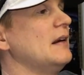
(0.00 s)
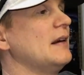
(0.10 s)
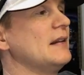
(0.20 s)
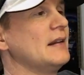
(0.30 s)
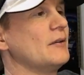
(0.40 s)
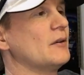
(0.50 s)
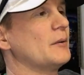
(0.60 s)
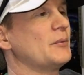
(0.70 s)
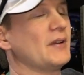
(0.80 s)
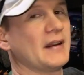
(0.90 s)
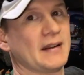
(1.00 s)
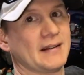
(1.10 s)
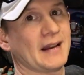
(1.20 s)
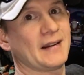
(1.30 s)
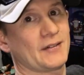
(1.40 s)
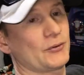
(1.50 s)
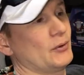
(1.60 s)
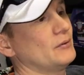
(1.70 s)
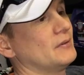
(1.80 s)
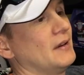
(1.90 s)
And they were upset. And that is true.